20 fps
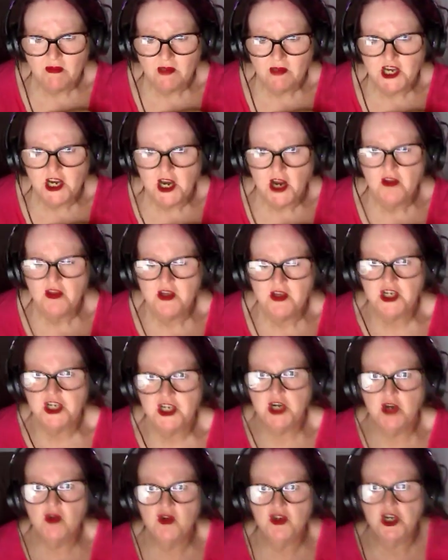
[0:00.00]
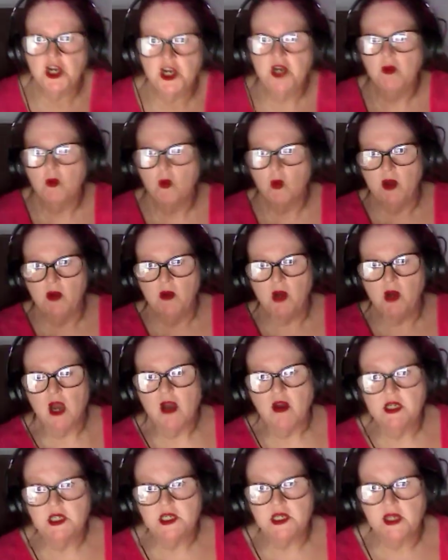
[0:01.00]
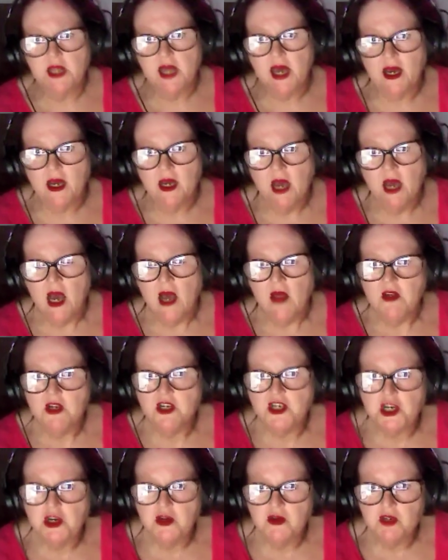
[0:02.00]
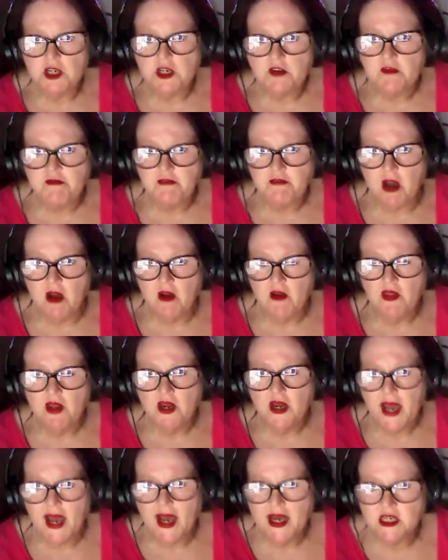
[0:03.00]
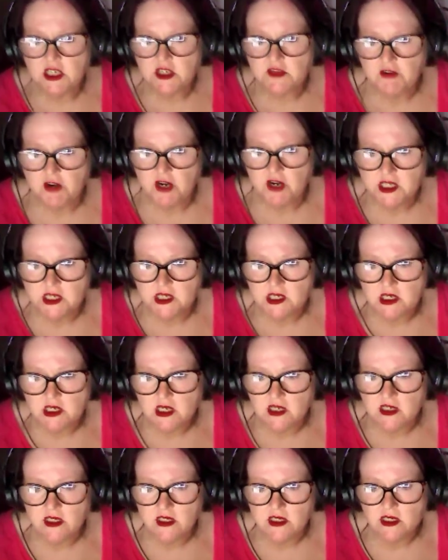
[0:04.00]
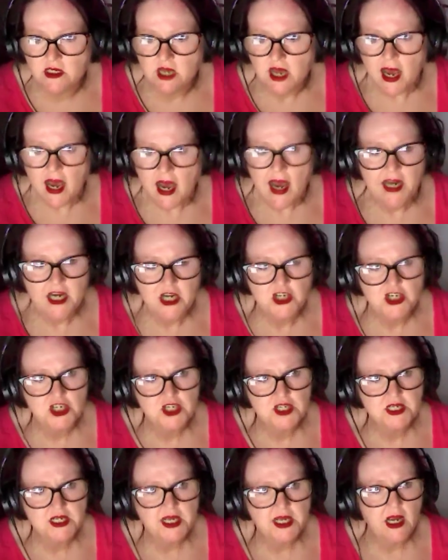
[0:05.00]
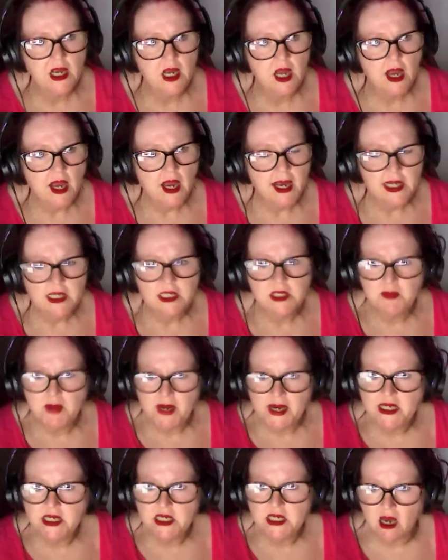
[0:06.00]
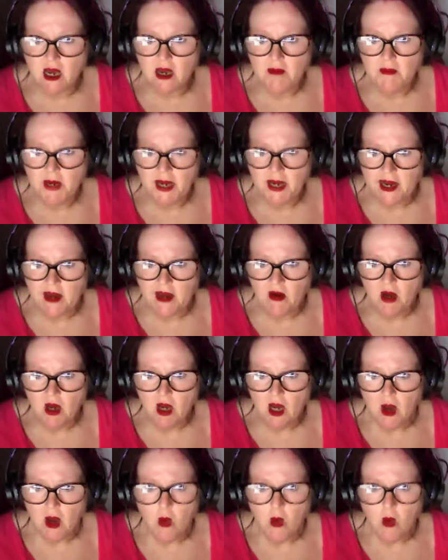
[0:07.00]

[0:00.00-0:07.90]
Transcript: The children, we will go into that. The children have flown the nest, for instance, and you just think, it's me time now.